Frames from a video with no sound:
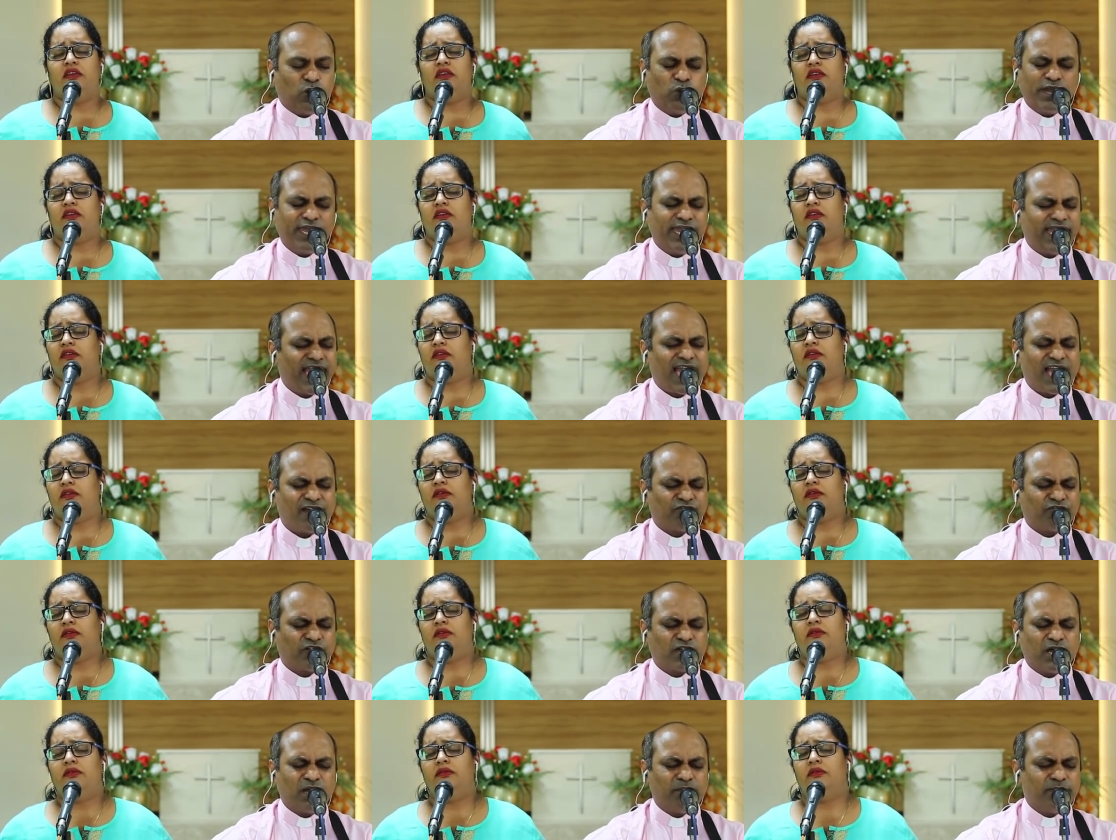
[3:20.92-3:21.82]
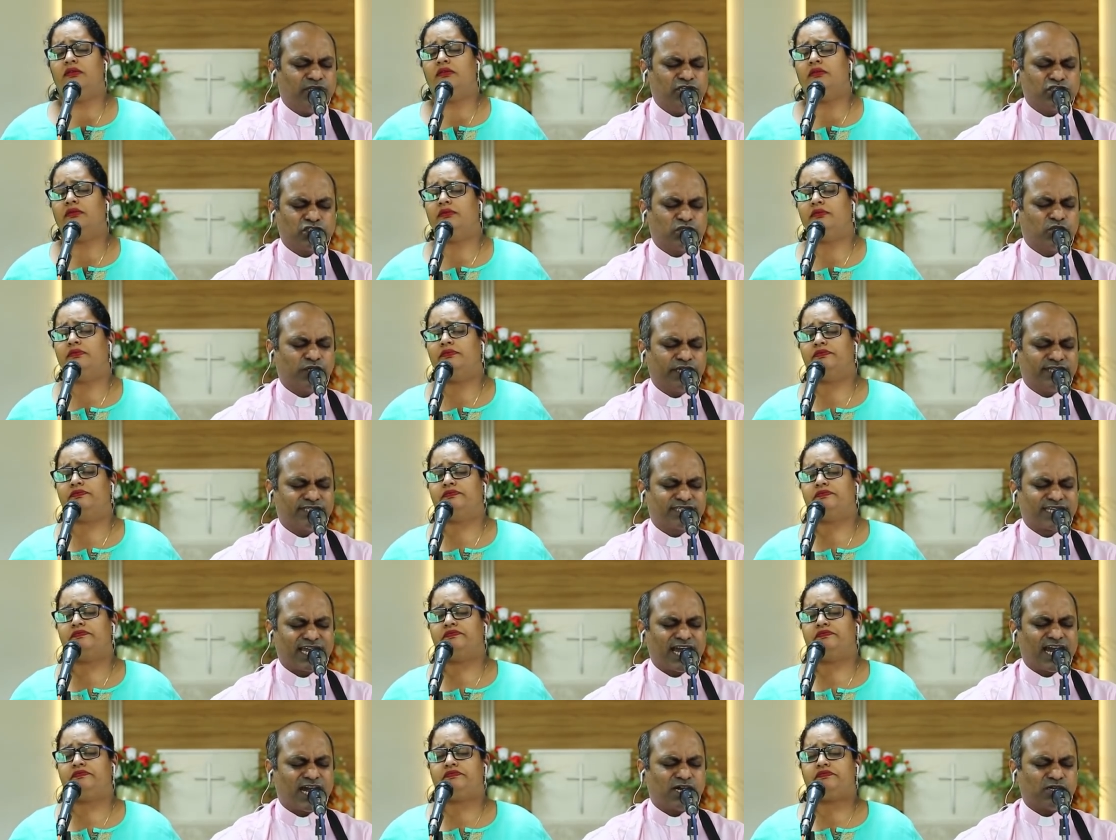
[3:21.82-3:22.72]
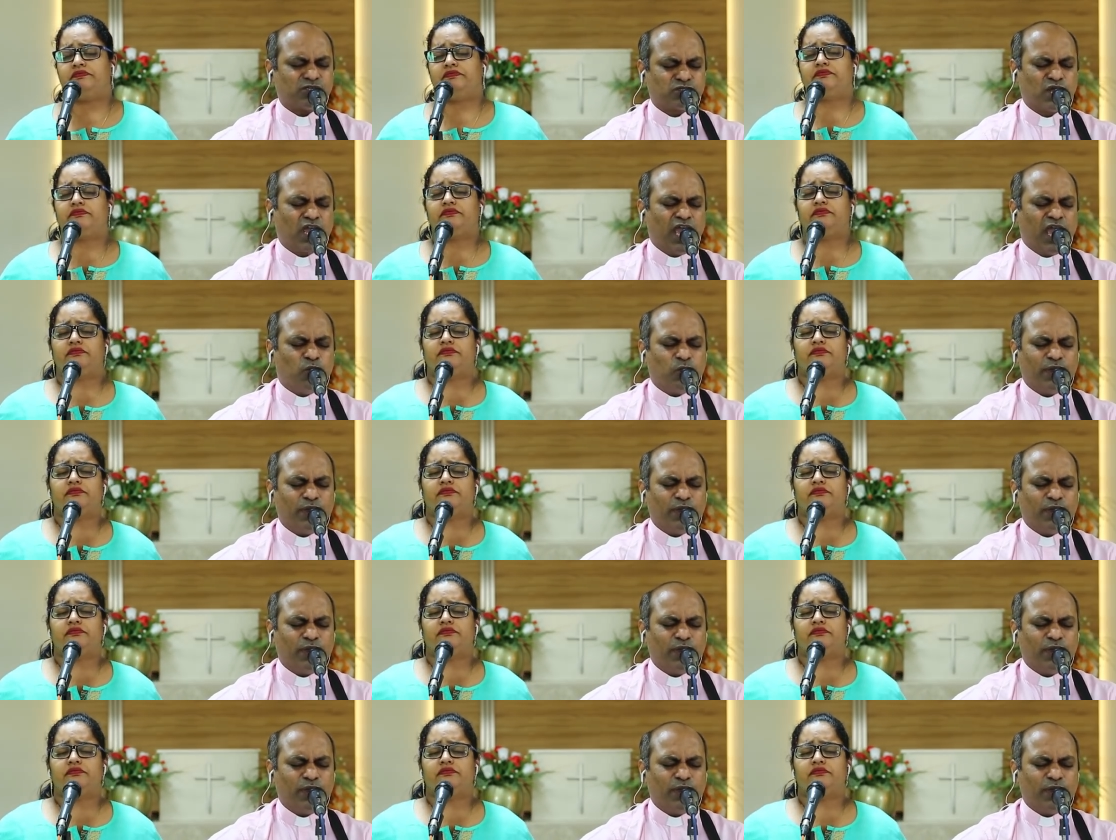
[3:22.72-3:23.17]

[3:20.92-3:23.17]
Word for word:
Speaker 1: We have come into his house,